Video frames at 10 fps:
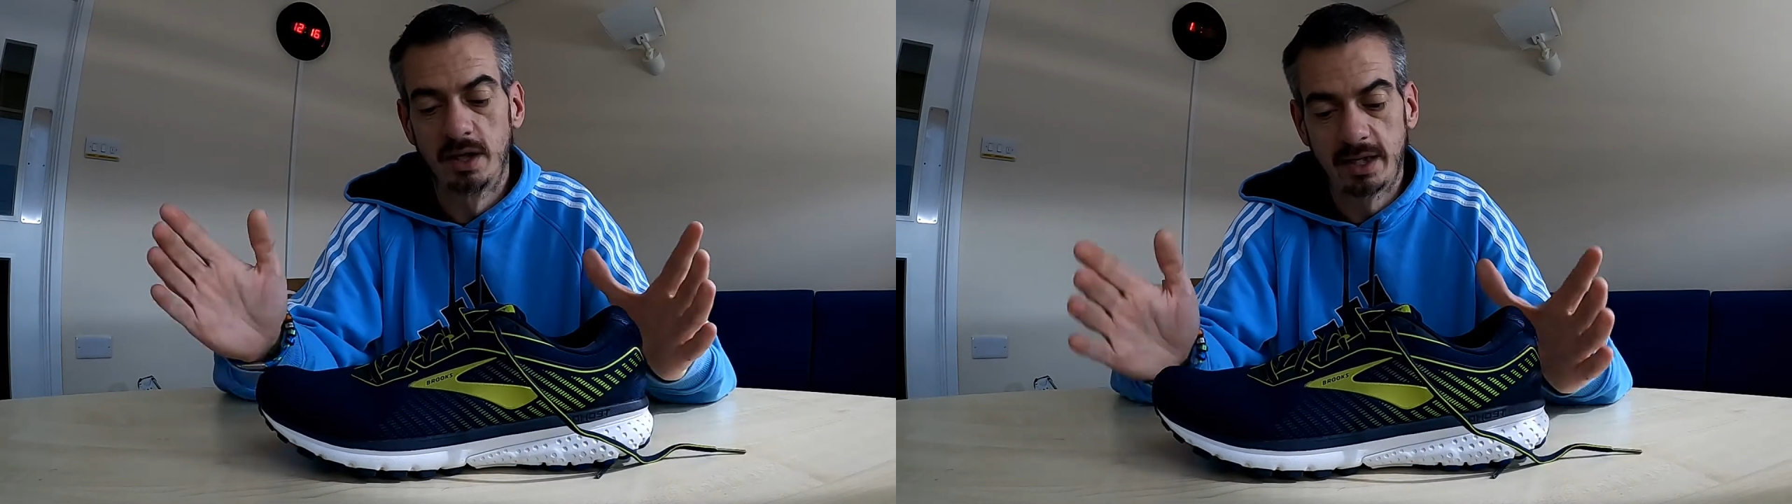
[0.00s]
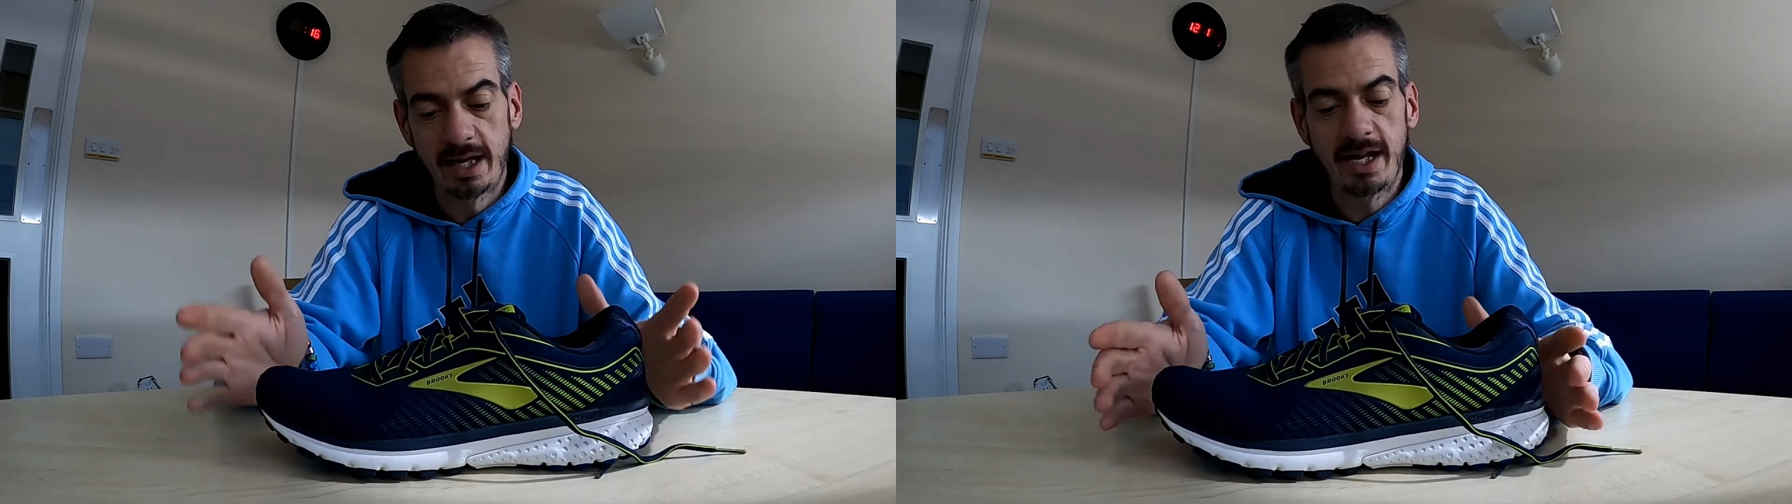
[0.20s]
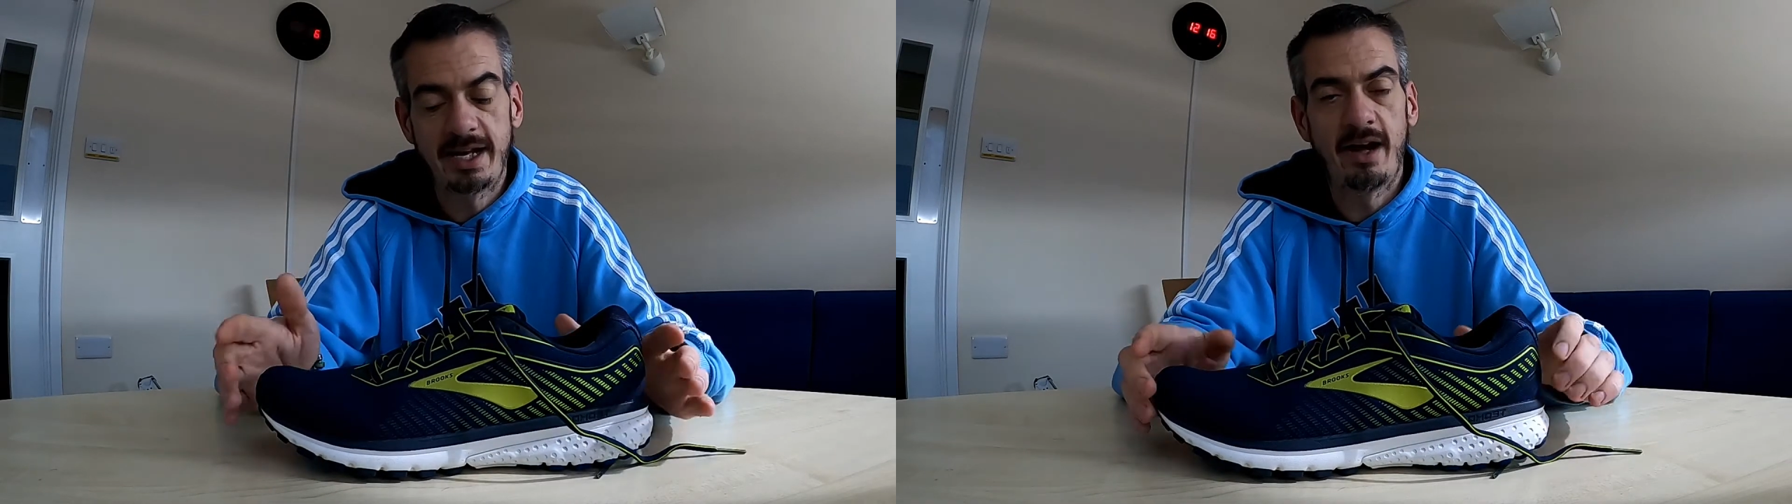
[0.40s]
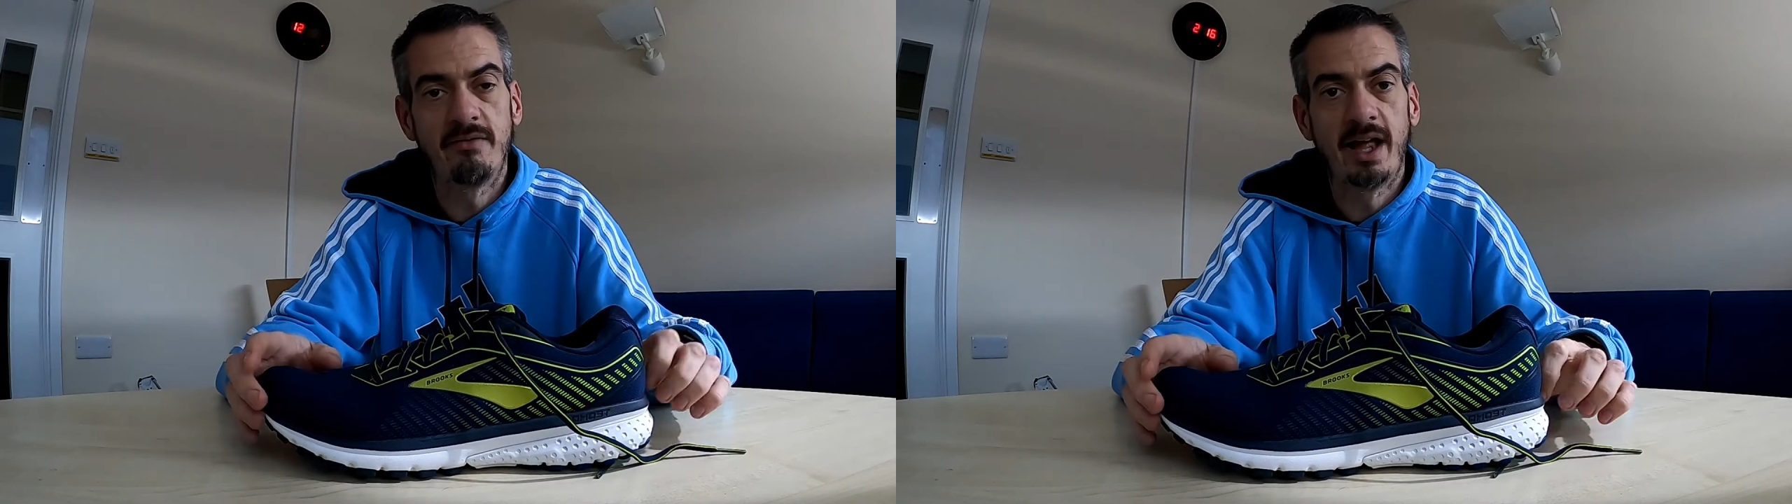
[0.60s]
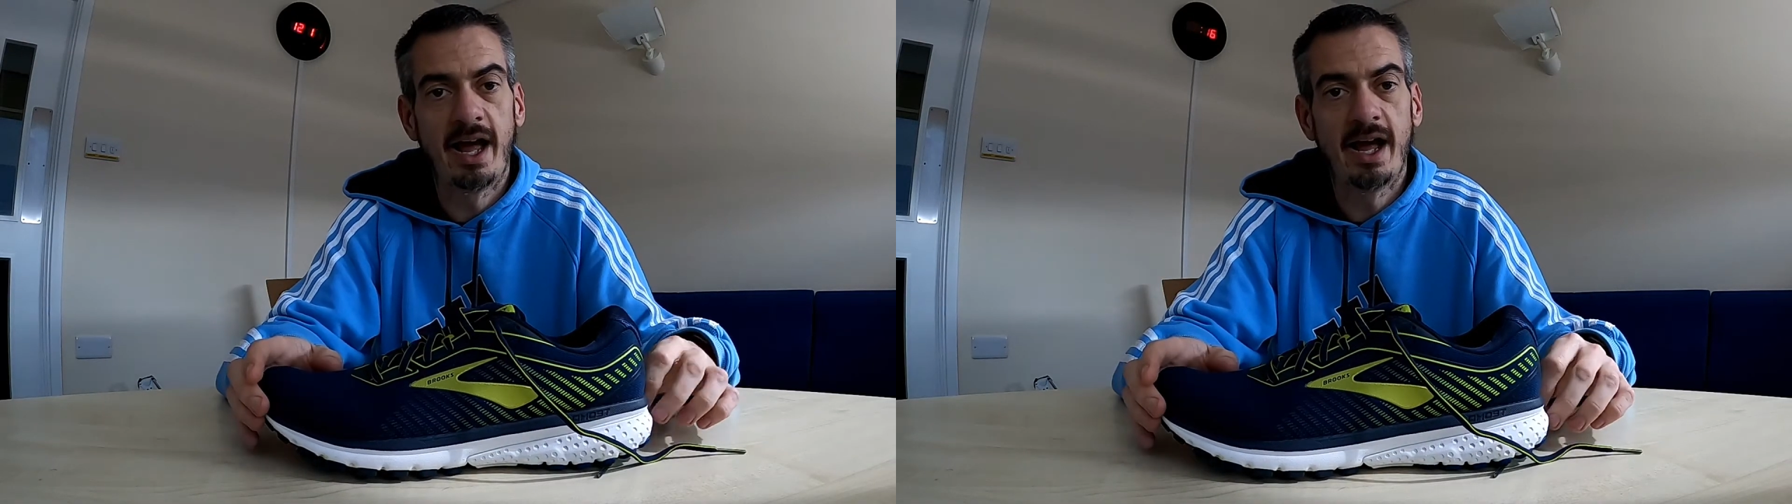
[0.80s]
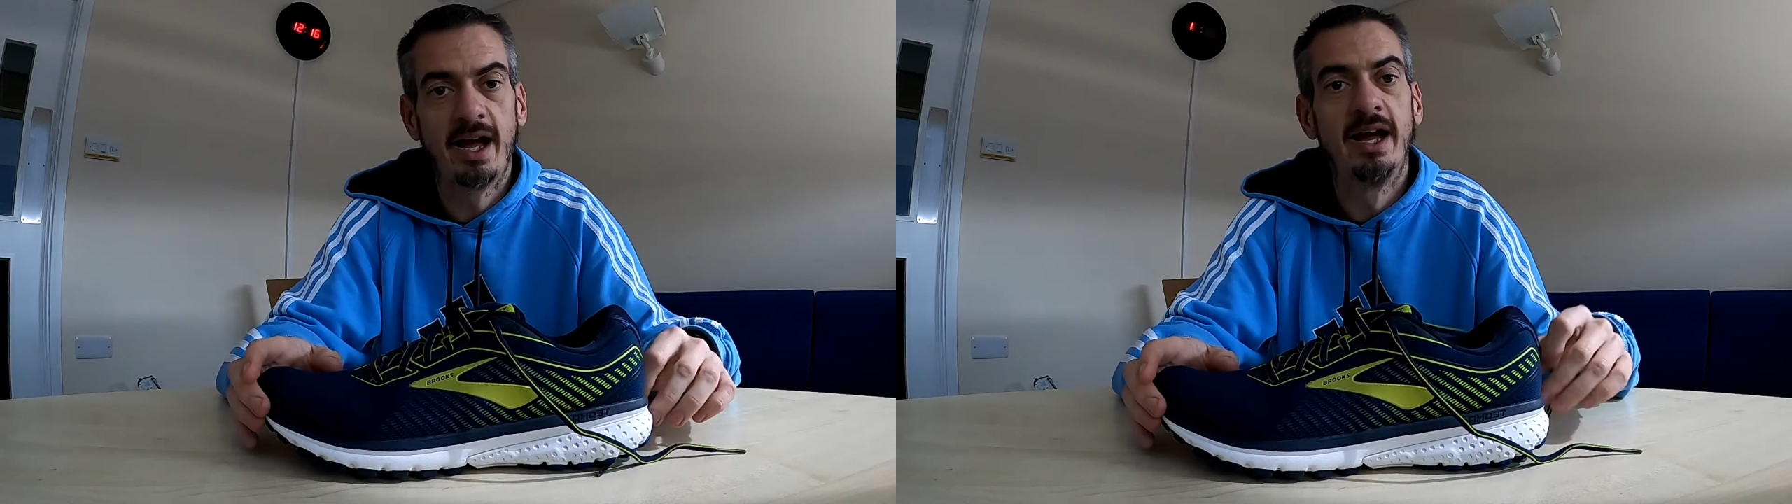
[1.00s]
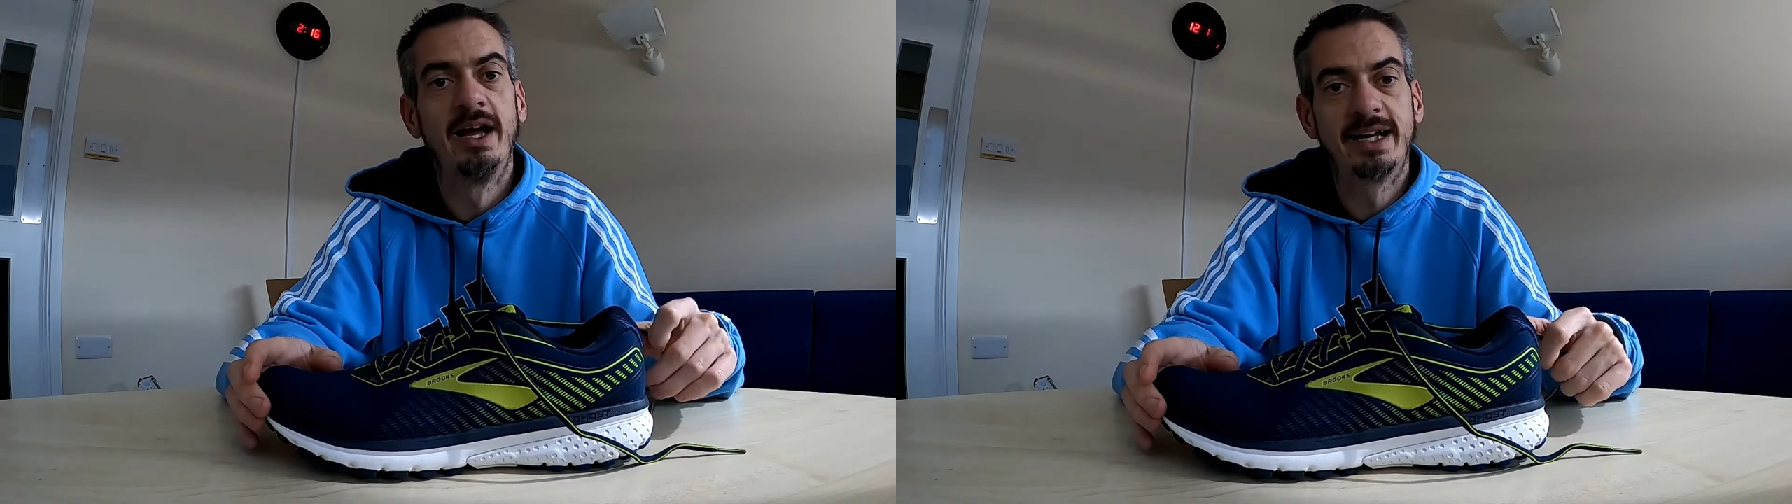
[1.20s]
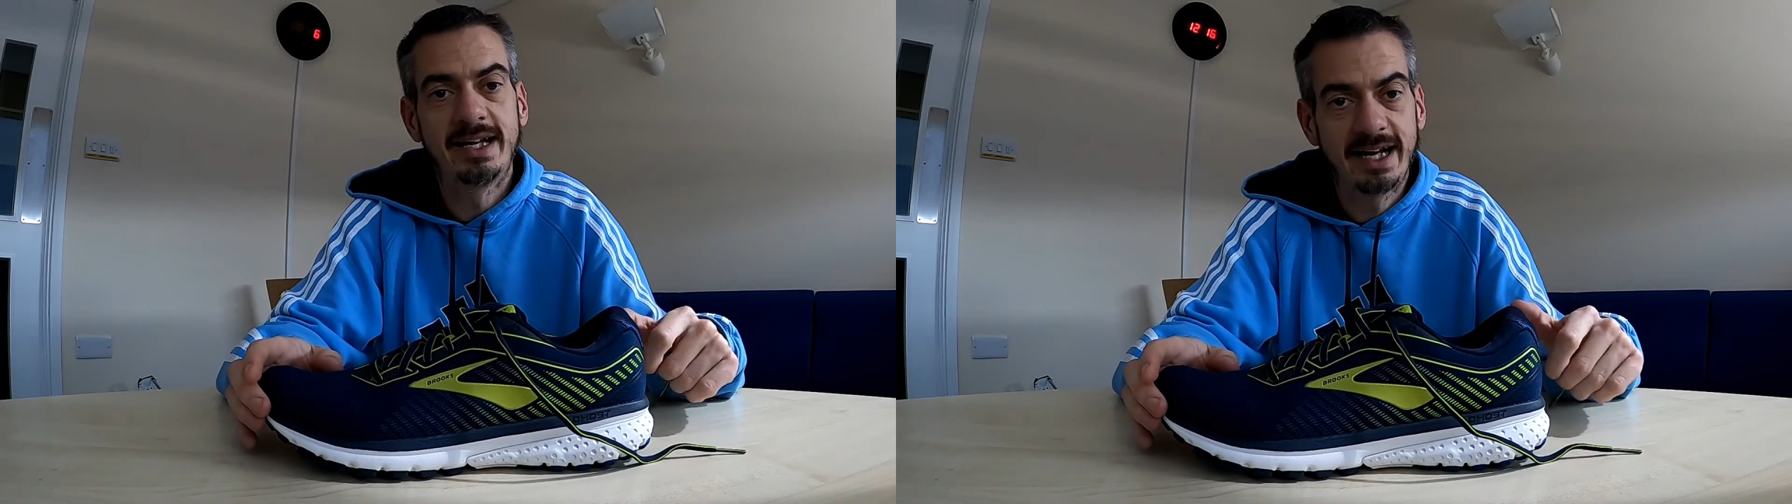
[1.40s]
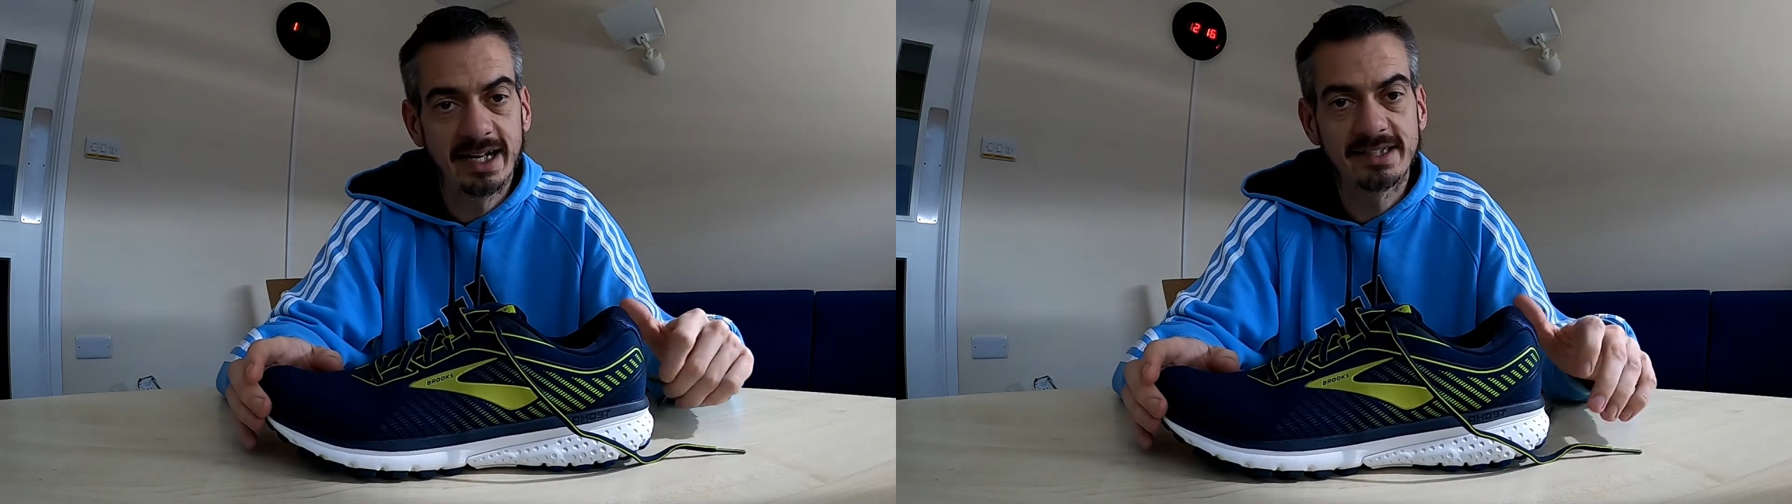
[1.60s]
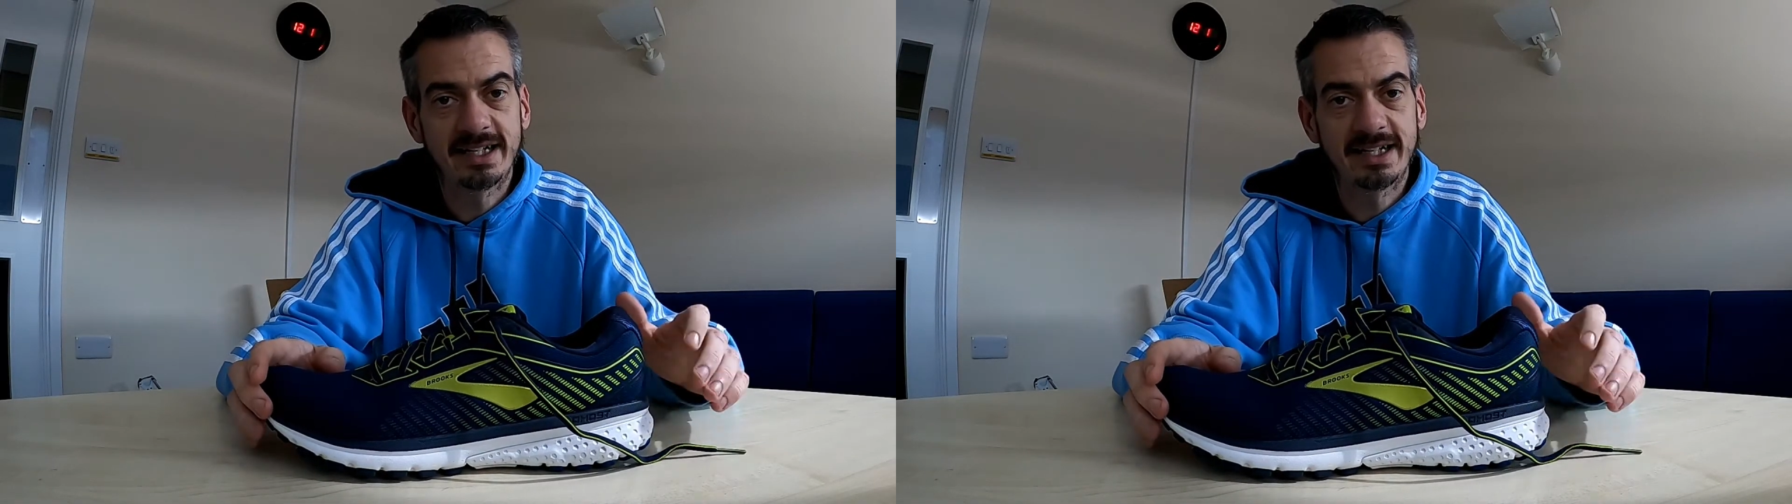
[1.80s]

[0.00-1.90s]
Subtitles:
get down there, get